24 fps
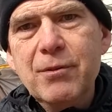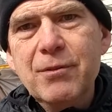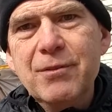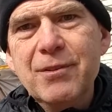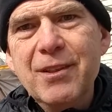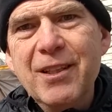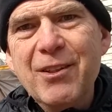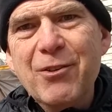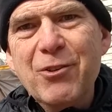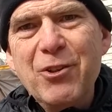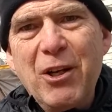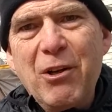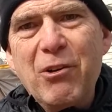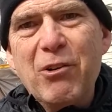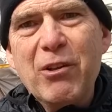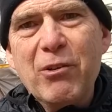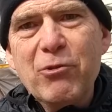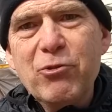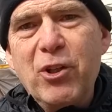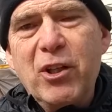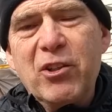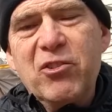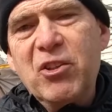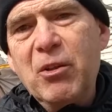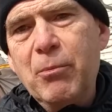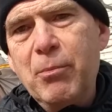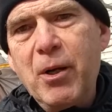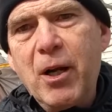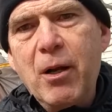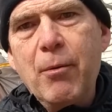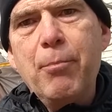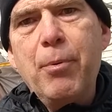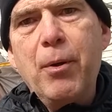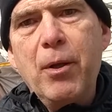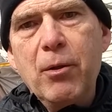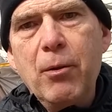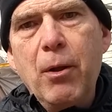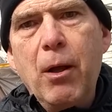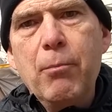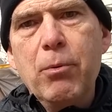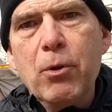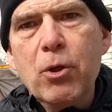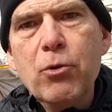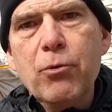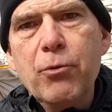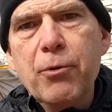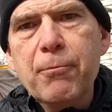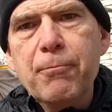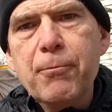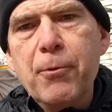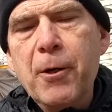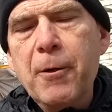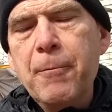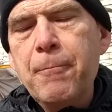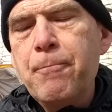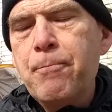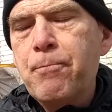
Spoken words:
It was like sleeping on a balloon, right?